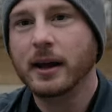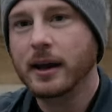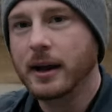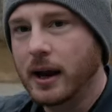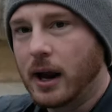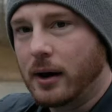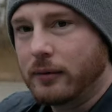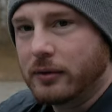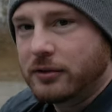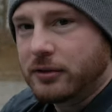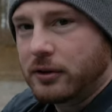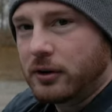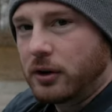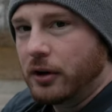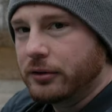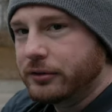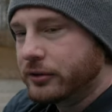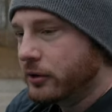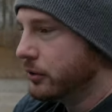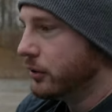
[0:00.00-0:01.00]
And obviously
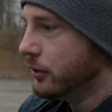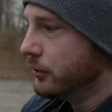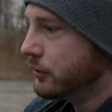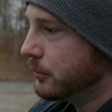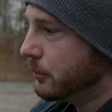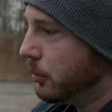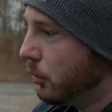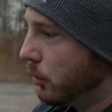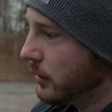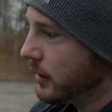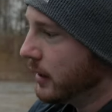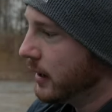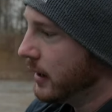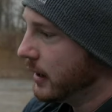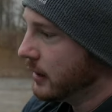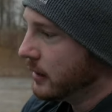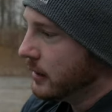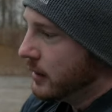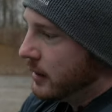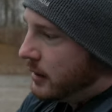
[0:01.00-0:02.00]
also your support
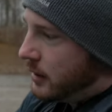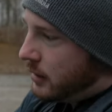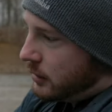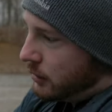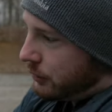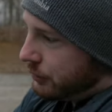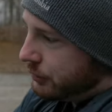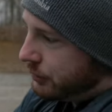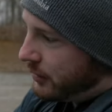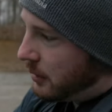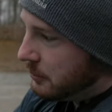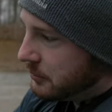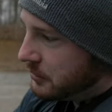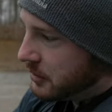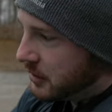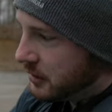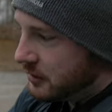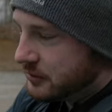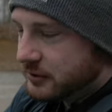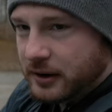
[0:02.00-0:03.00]
hand, your thumb's
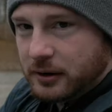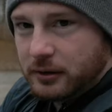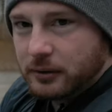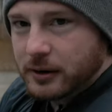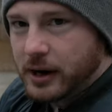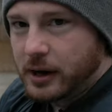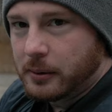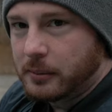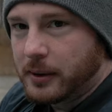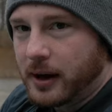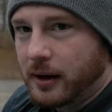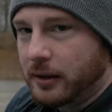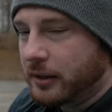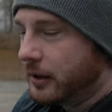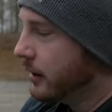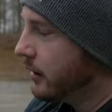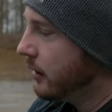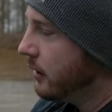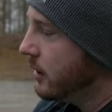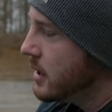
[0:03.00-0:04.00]
gonna sit right about
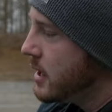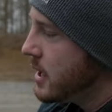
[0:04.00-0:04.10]
there